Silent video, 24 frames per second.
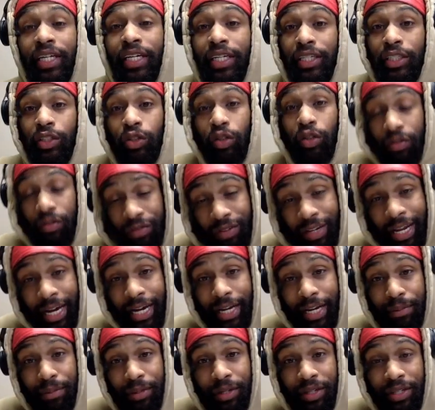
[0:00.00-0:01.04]
So if you
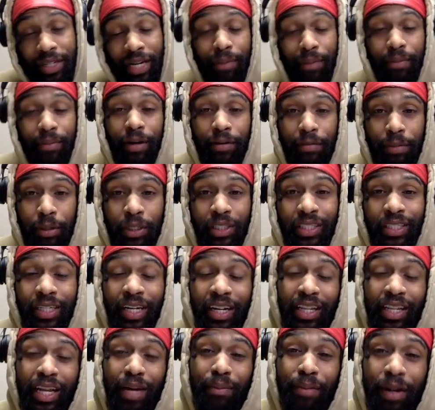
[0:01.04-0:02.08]
like me, you like my personality,
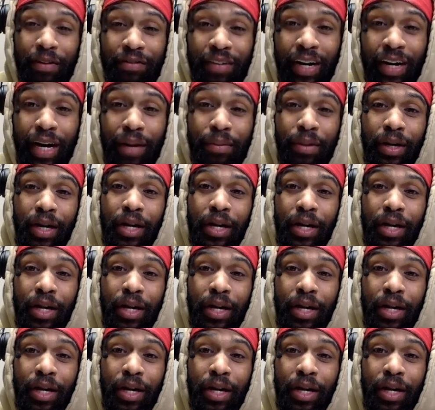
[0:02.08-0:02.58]
like my vibe,